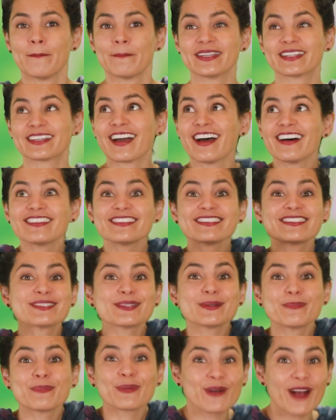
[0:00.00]
Because
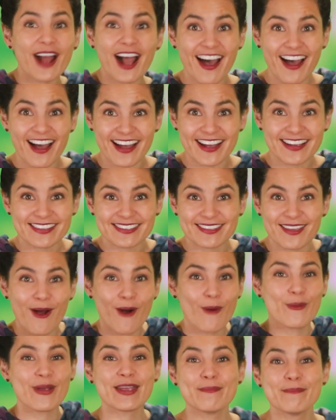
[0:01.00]
surprise,
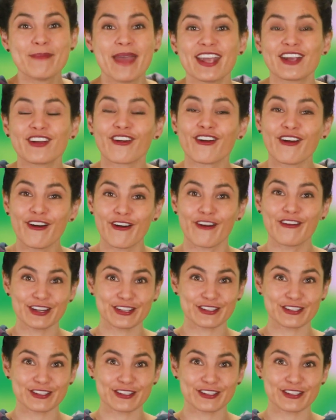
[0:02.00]
we make our own